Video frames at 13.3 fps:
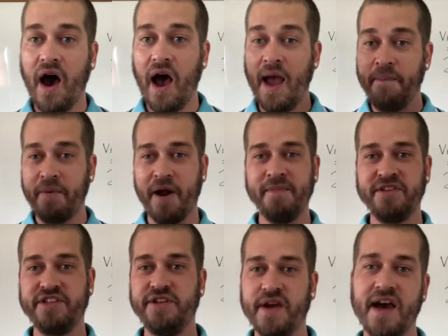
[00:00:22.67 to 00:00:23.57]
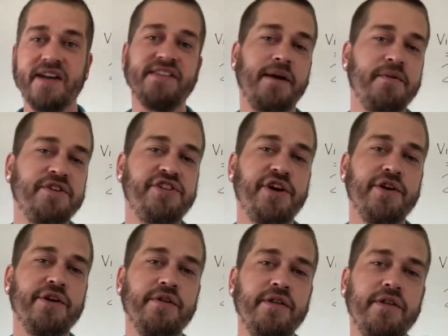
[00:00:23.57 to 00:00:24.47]
I promised you guys I would show
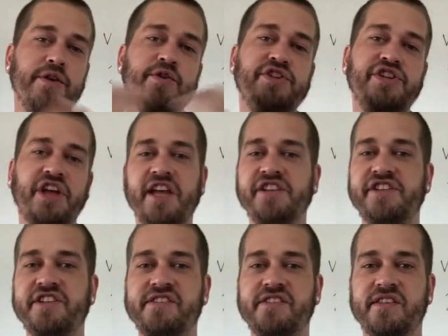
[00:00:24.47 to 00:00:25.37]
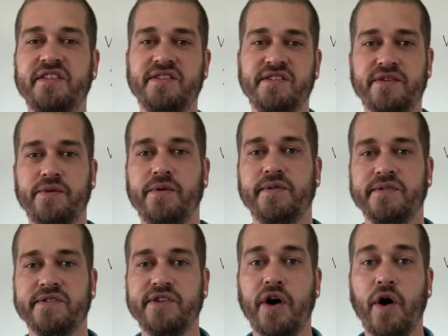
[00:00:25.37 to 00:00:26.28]
you the new changes to the school.
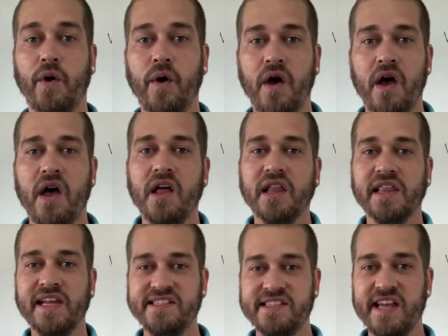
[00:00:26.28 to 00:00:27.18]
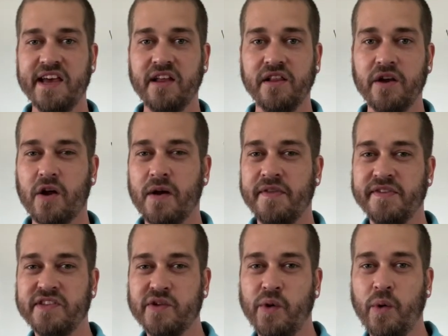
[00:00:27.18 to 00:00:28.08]
So let's take a look around
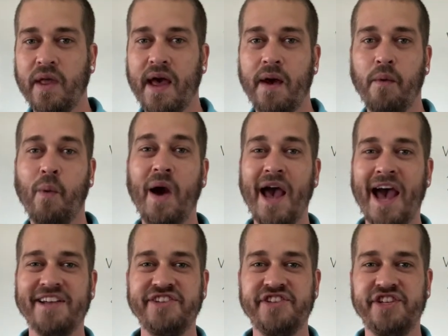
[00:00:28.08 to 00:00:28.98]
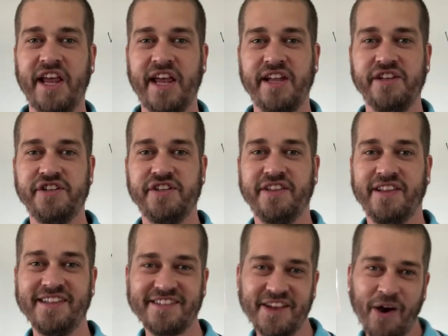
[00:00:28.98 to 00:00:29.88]
the school at what has changed.
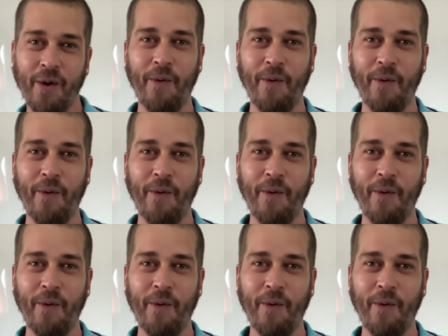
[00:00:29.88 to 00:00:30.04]
Let's go.